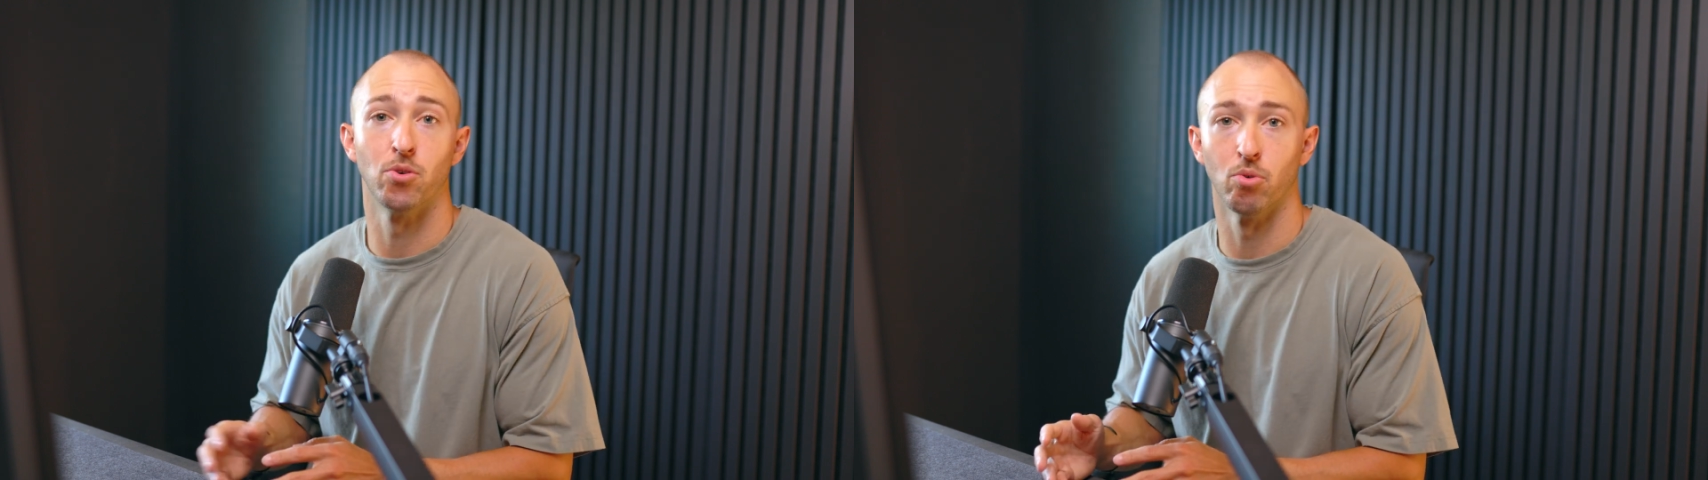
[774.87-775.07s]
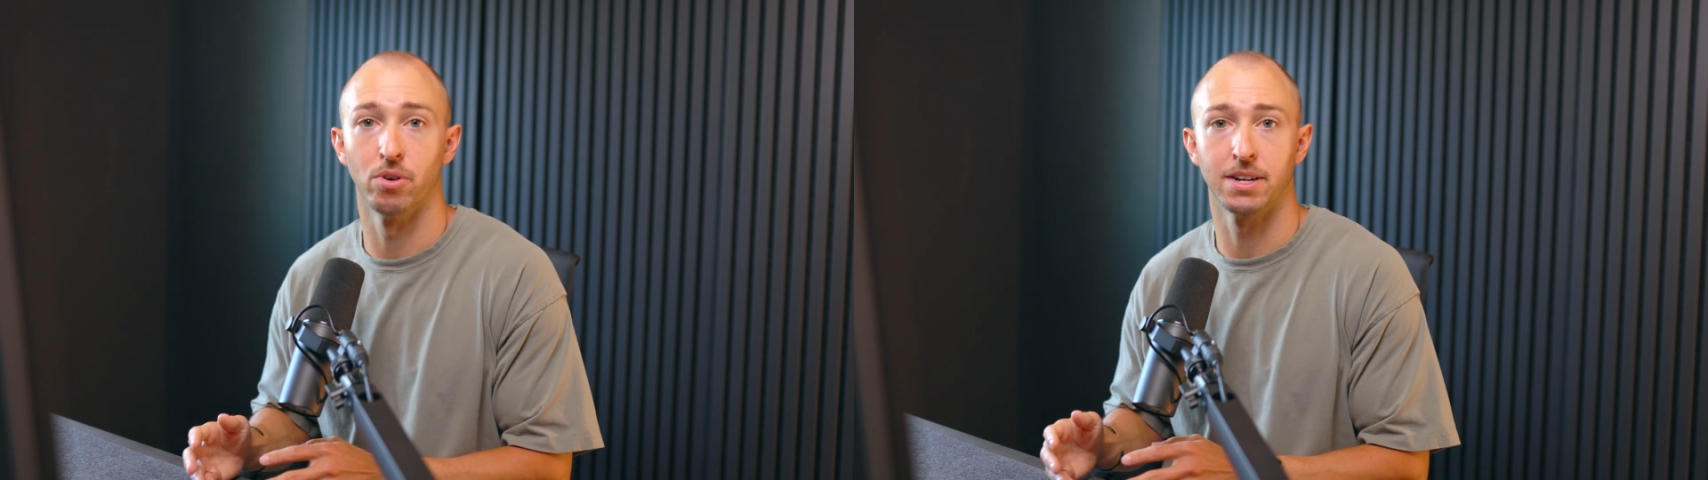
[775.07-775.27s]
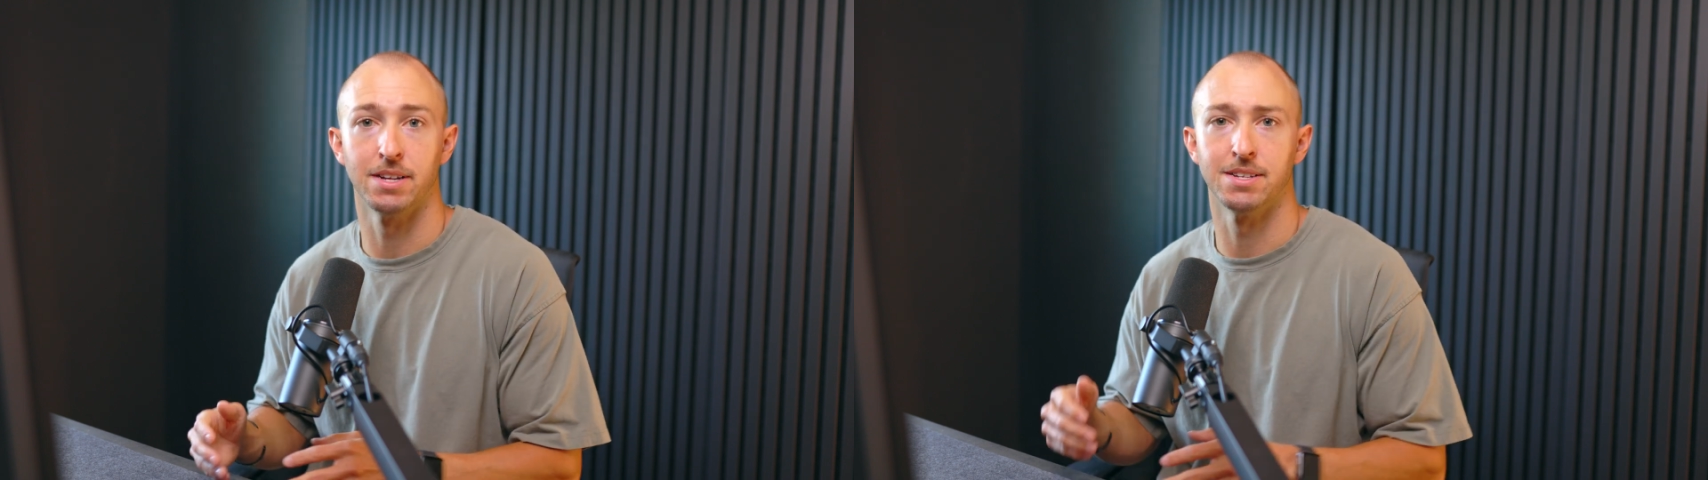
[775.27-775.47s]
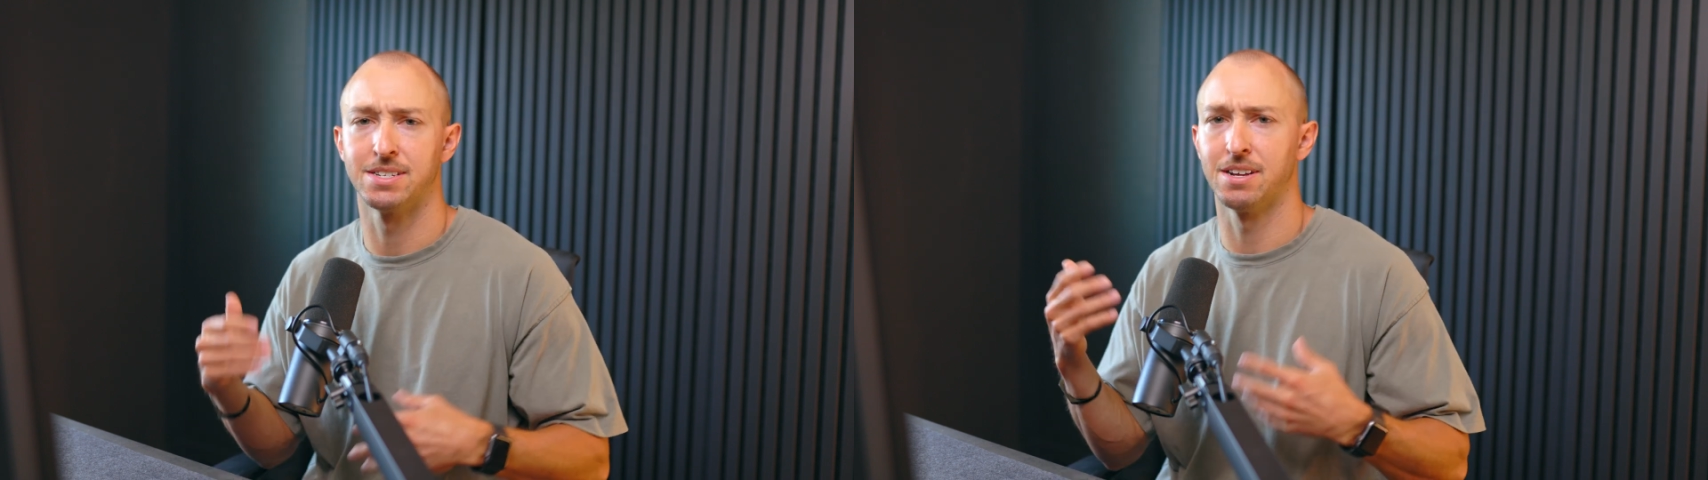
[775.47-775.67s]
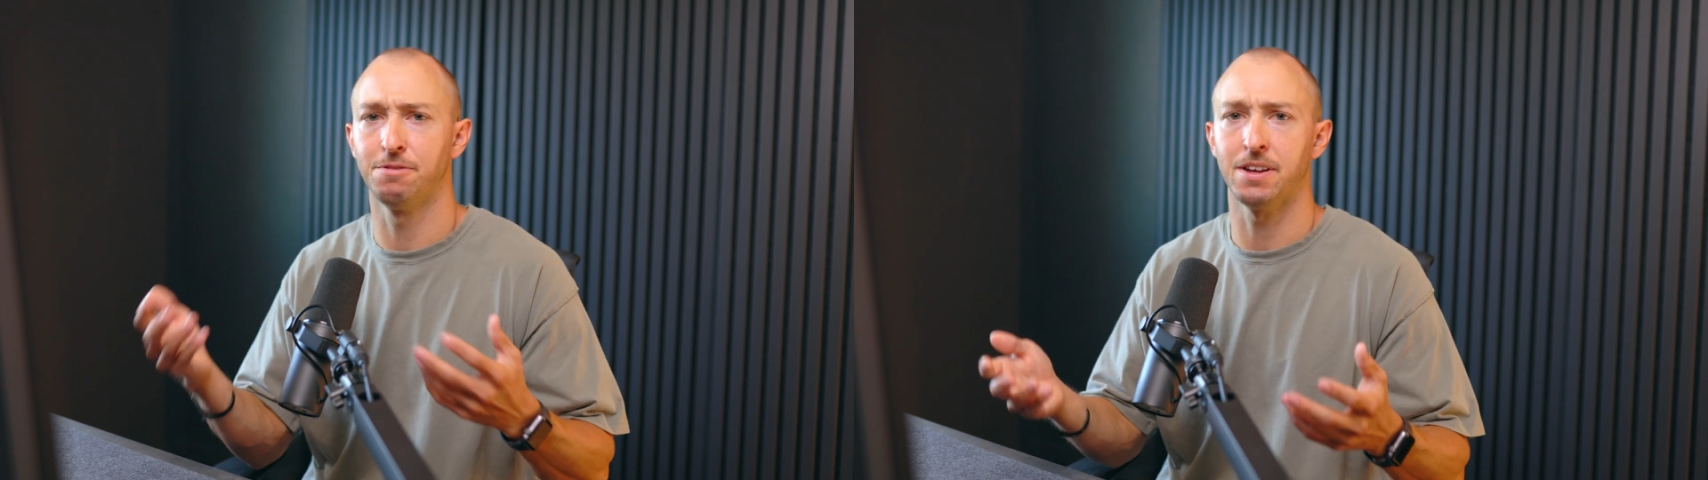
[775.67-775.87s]
Oregon,
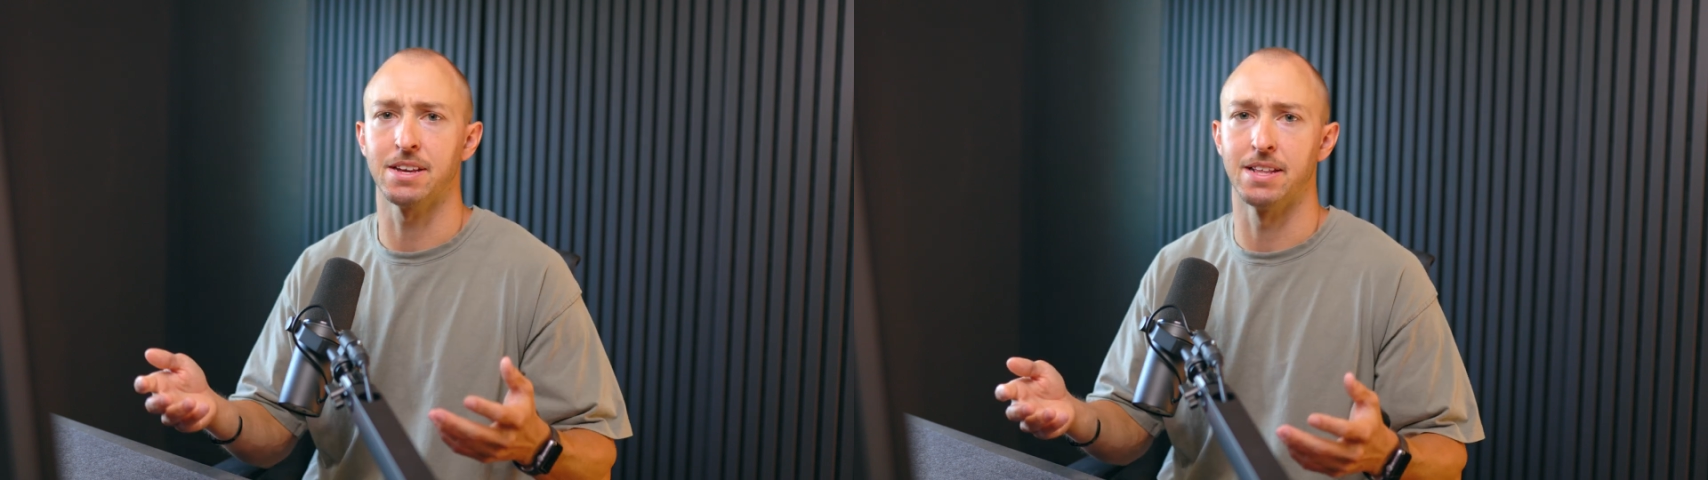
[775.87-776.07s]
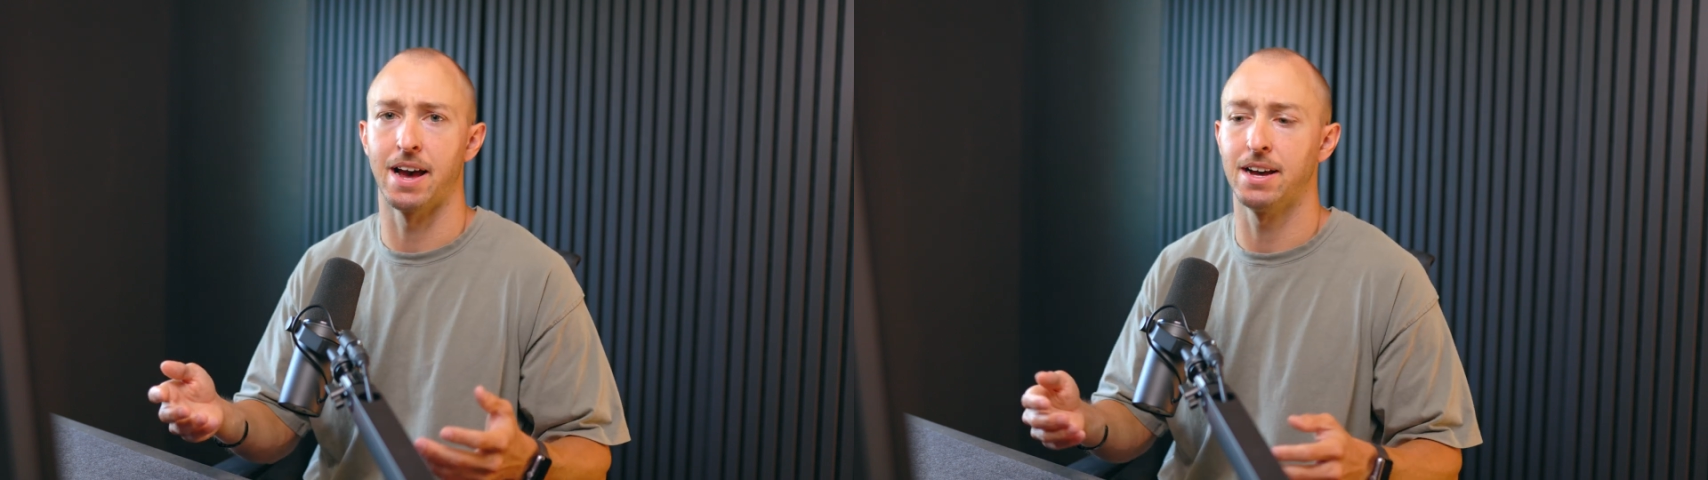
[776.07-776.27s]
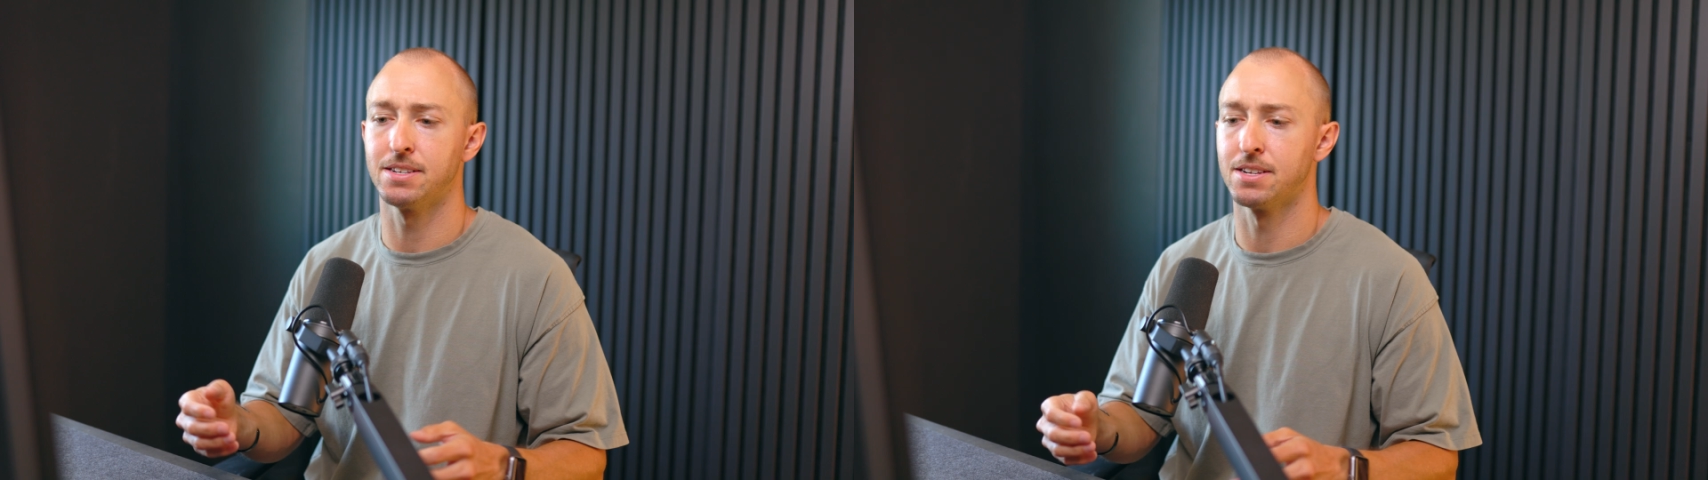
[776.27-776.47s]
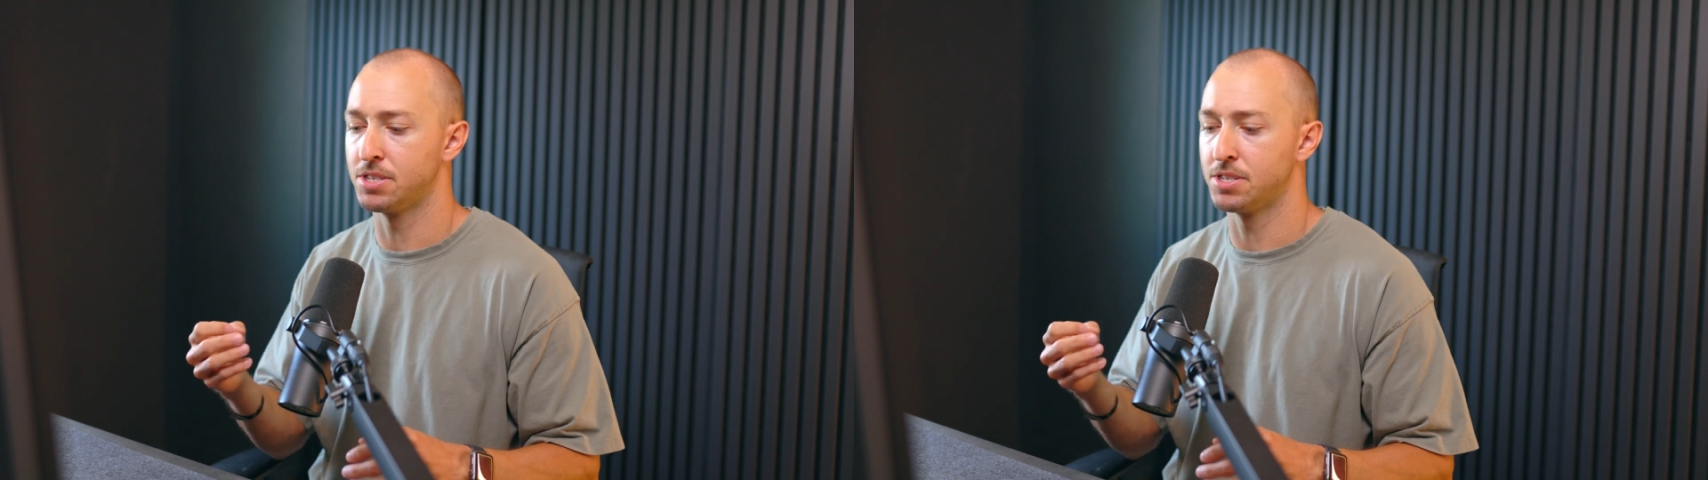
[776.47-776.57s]
stuff like that.